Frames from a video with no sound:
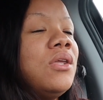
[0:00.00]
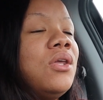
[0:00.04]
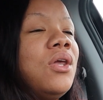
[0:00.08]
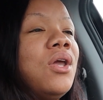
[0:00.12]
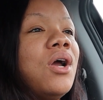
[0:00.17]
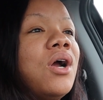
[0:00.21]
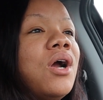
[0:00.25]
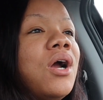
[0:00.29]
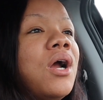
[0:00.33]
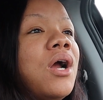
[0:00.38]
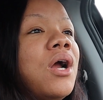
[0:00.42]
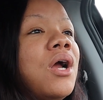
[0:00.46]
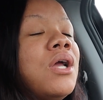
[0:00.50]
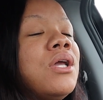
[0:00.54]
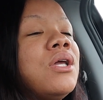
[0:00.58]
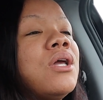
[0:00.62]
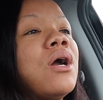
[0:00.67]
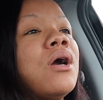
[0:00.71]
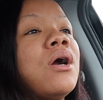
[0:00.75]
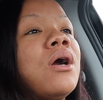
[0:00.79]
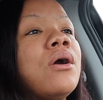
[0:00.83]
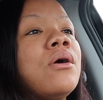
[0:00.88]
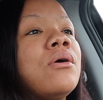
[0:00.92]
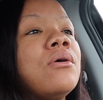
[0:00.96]
you're
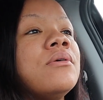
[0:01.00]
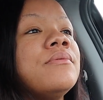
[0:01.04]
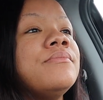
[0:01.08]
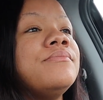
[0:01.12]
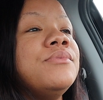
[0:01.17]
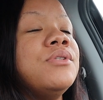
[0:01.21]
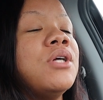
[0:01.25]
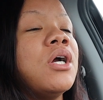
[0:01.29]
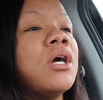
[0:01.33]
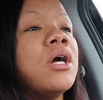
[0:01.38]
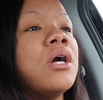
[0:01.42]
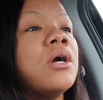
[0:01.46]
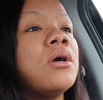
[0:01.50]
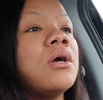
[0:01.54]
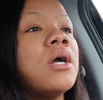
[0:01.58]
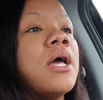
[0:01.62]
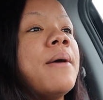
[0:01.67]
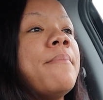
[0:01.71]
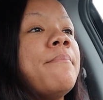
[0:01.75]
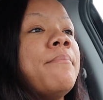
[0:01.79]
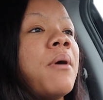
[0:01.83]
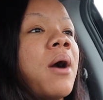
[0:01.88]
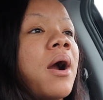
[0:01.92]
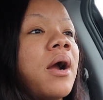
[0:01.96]

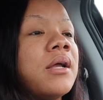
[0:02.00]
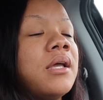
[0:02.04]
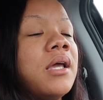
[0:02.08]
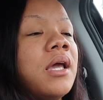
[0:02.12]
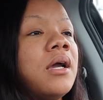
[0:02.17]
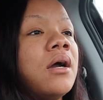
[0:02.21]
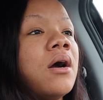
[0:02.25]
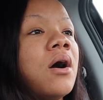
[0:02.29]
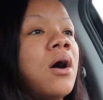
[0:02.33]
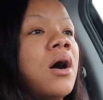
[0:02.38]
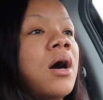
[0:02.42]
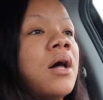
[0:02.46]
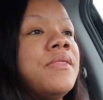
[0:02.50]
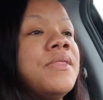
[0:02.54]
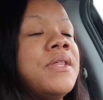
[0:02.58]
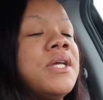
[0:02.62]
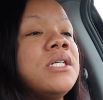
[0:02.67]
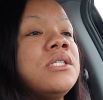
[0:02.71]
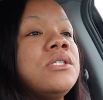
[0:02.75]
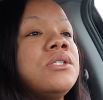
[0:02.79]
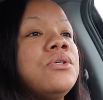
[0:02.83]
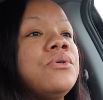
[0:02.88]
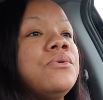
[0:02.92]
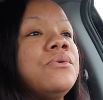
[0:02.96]
embarking on
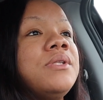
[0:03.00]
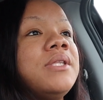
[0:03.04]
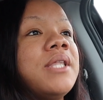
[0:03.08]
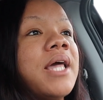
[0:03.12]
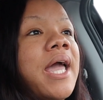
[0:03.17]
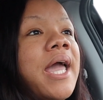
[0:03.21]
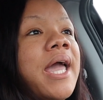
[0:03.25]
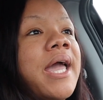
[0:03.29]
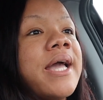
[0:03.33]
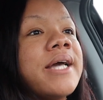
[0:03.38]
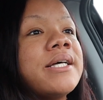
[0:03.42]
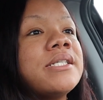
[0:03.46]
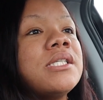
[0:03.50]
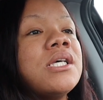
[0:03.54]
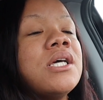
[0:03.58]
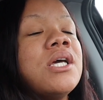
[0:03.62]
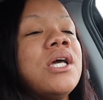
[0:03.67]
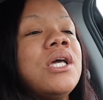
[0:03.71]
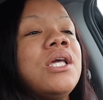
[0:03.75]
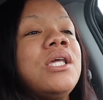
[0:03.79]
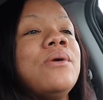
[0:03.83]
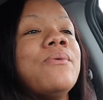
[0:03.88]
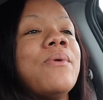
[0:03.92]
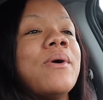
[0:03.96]
these new things.
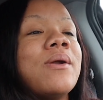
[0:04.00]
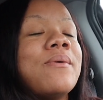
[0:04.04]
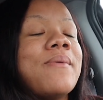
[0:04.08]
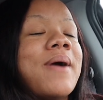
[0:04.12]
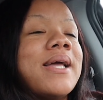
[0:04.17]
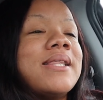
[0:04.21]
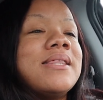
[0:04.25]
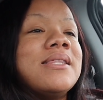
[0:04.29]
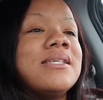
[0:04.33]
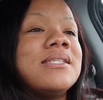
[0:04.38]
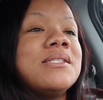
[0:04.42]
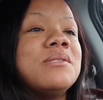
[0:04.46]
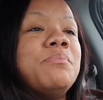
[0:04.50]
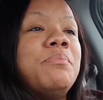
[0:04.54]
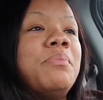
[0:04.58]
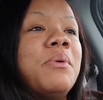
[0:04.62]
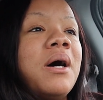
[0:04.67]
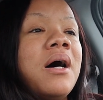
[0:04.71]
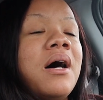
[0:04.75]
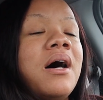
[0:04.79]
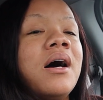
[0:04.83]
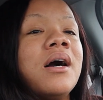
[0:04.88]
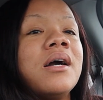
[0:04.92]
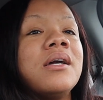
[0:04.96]
You want to write this
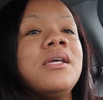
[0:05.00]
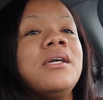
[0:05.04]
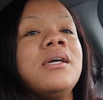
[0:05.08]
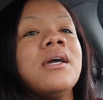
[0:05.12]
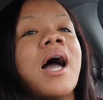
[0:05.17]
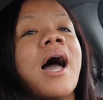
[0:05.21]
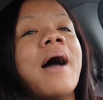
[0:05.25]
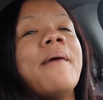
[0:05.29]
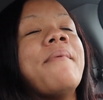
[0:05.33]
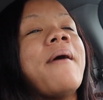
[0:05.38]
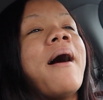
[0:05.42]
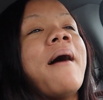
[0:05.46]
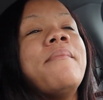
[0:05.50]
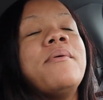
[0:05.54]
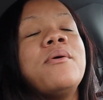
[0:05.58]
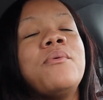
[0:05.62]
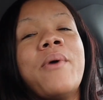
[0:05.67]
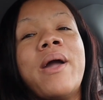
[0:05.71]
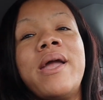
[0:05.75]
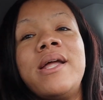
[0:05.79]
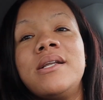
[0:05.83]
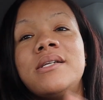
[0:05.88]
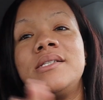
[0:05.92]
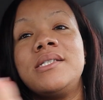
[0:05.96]
book. I've been
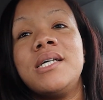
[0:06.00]
waiting to